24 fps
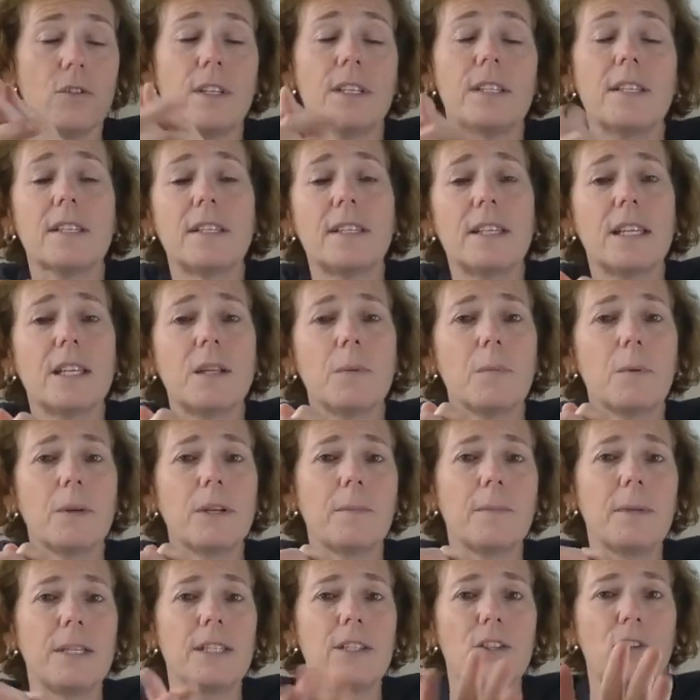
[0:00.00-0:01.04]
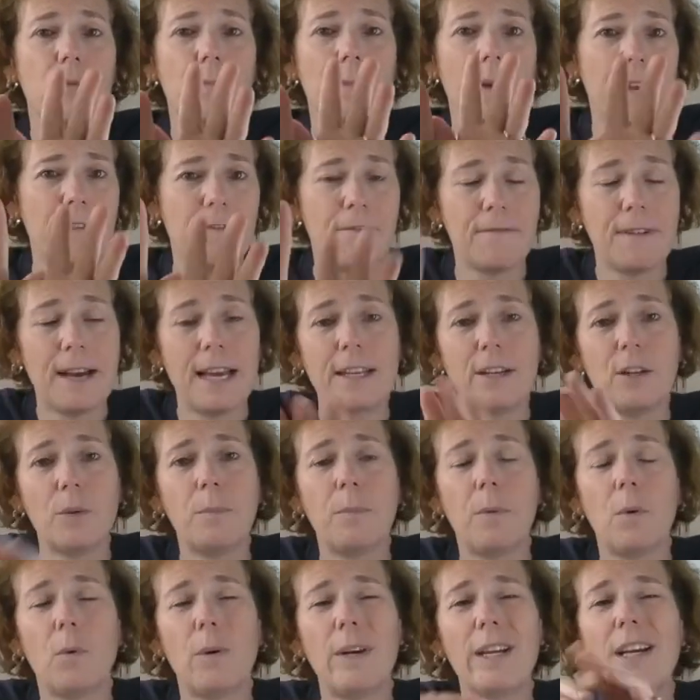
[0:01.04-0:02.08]
this is going to bring me to my final
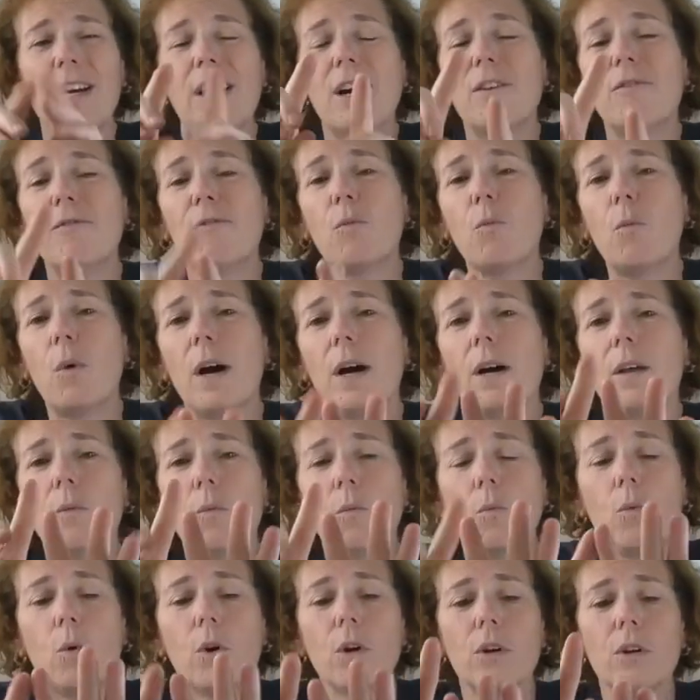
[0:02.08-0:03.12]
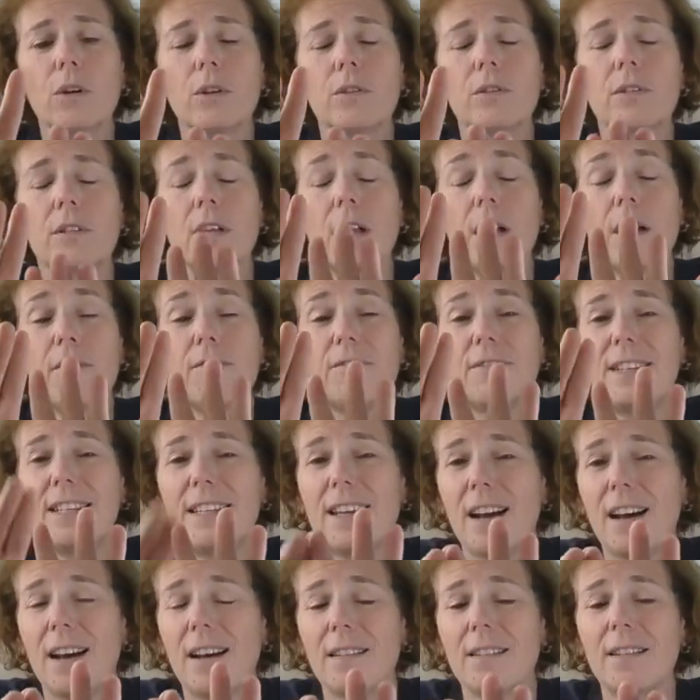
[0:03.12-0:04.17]
point of what words of
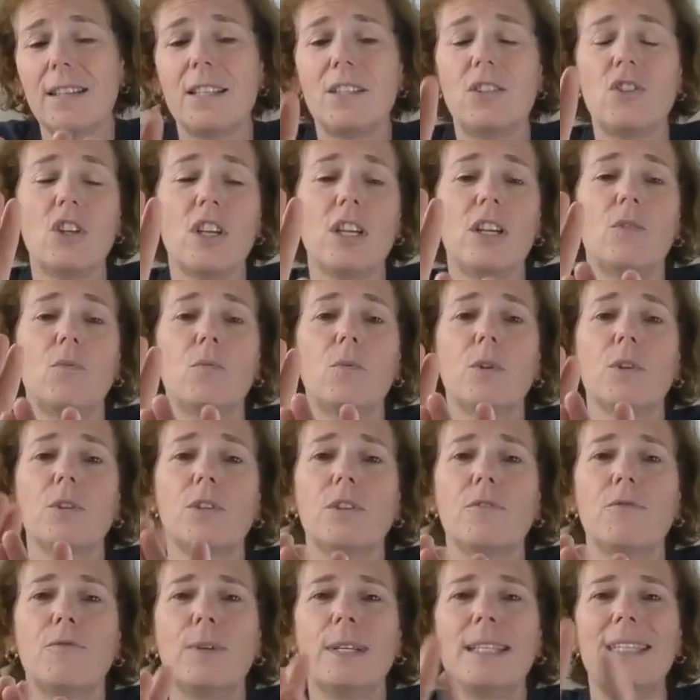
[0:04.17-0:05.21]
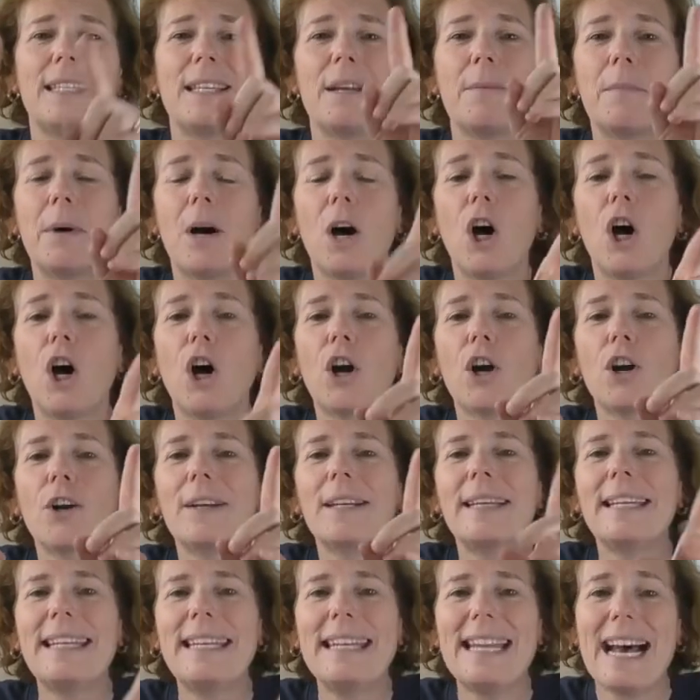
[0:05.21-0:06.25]
knowledge and words of wisdom are
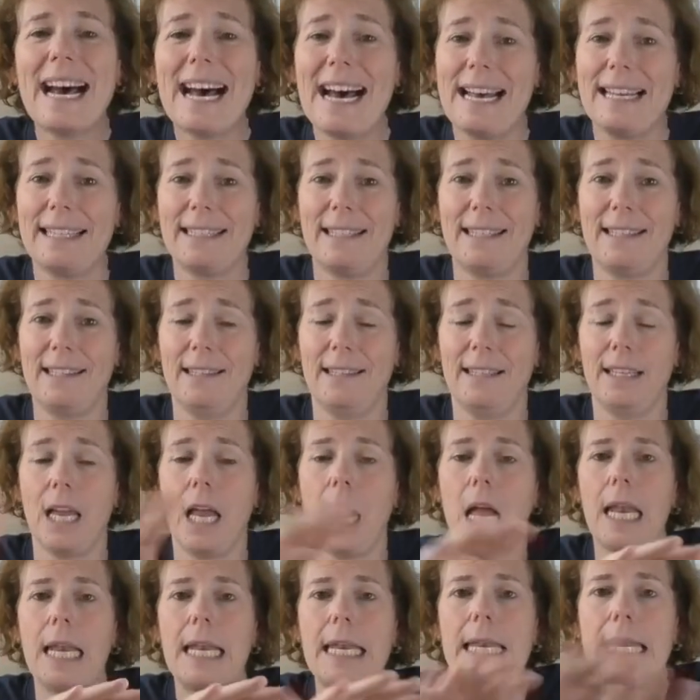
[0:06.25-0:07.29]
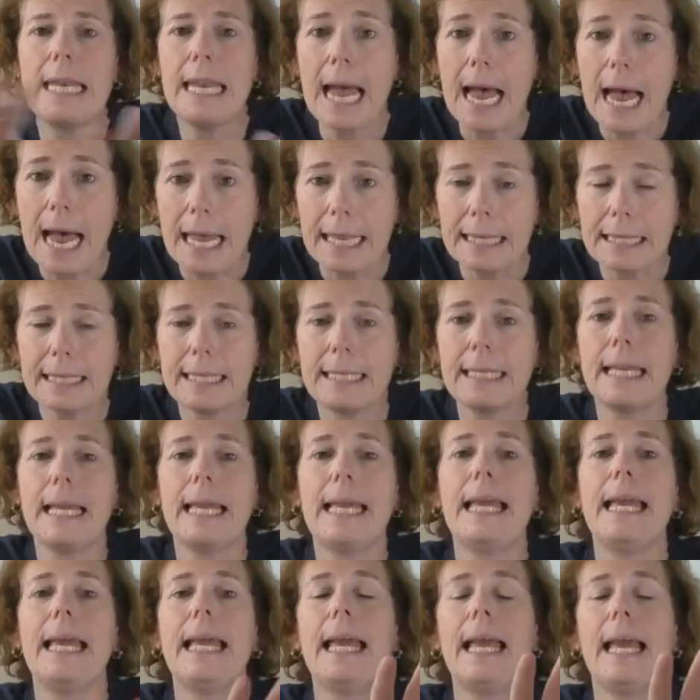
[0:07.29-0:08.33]
not. Not.
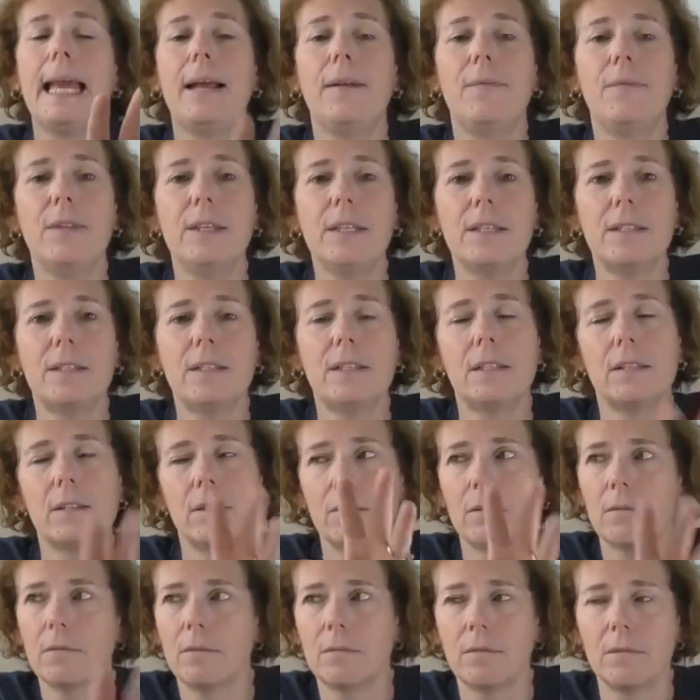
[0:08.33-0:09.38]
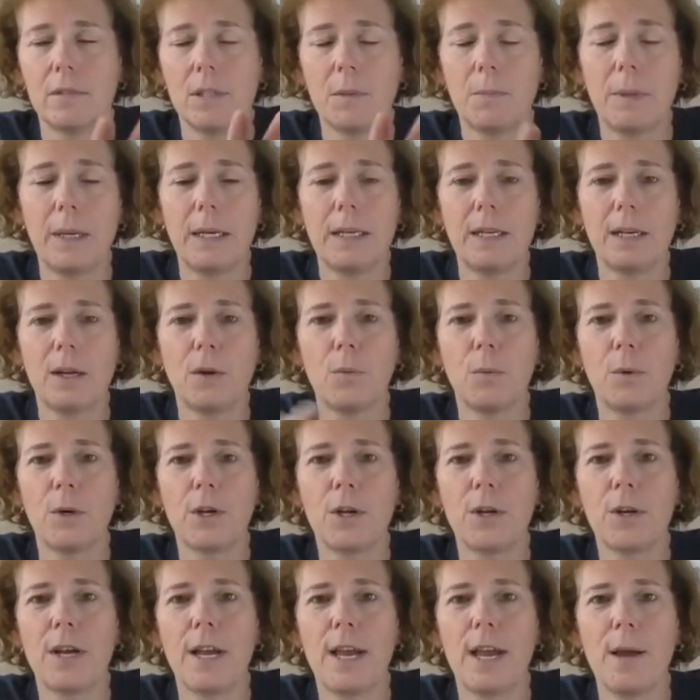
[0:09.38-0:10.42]
And this, depending on
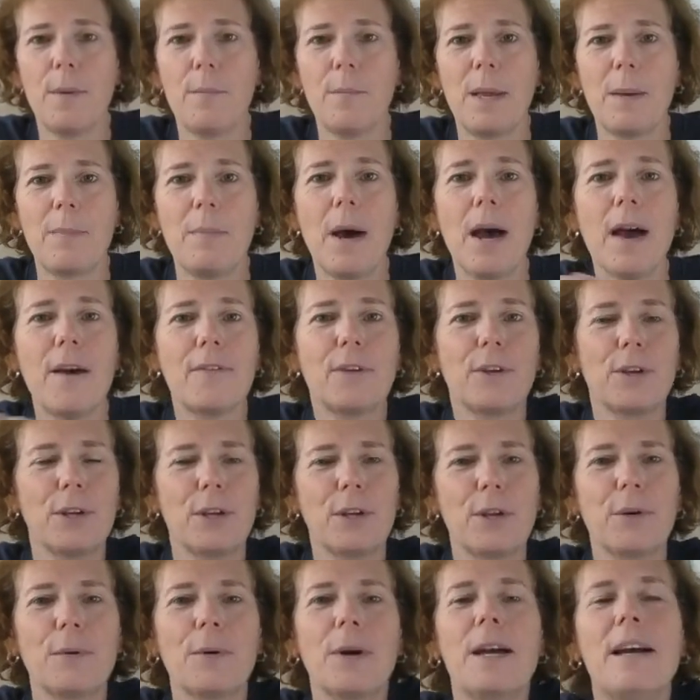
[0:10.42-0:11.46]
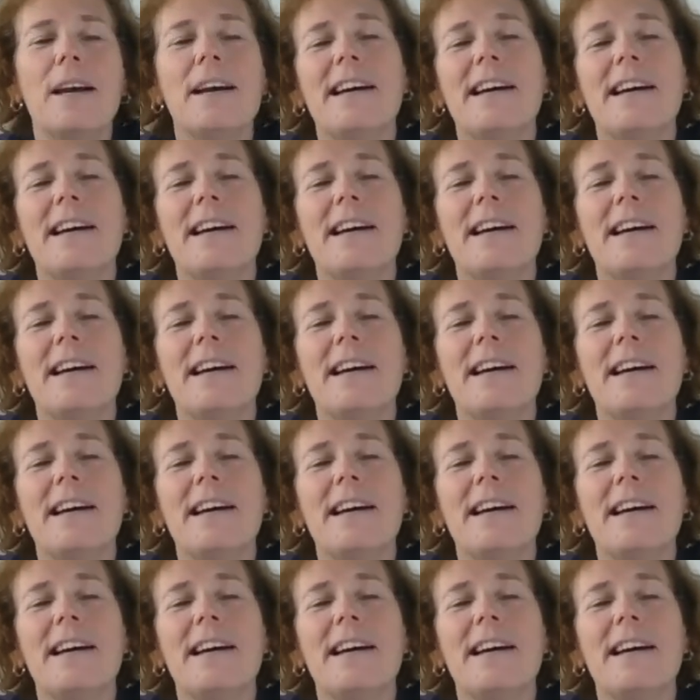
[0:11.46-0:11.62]
where you're at, may bother you.